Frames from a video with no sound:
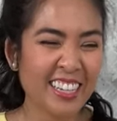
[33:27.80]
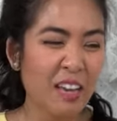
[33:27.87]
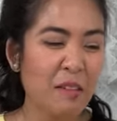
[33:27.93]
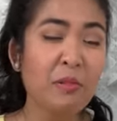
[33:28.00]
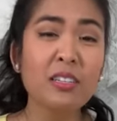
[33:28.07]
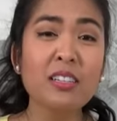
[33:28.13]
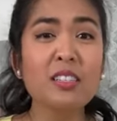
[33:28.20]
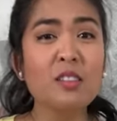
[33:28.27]

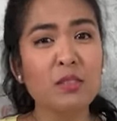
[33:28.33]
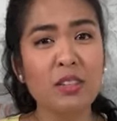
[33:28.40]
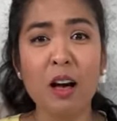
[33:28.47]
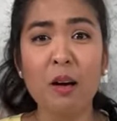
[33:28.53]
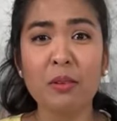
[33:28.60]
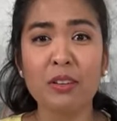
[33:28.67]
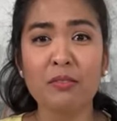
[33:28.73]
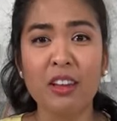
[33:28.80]
And please don't
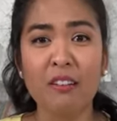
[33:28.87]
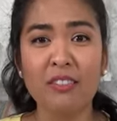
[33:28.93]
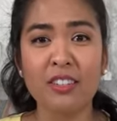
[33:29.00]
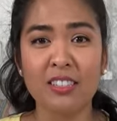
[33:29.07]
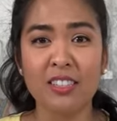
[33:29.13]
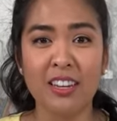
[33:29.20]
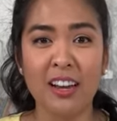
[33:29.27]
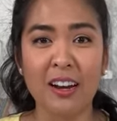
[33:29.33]
tell me you've never
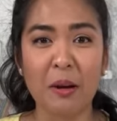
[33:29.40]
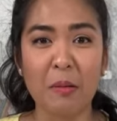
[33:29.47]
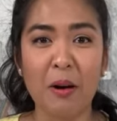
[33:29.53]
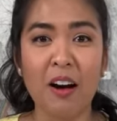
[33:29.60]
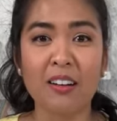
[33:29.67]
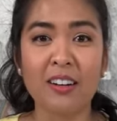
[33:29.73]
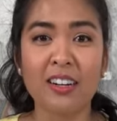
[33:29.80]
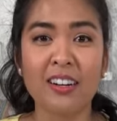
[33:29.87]
seen Harry
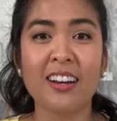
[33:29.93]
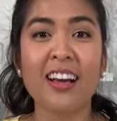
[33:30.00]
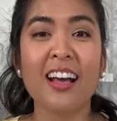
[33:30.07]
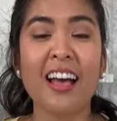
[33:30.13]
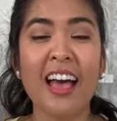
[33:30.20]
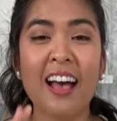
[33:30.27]
Potter.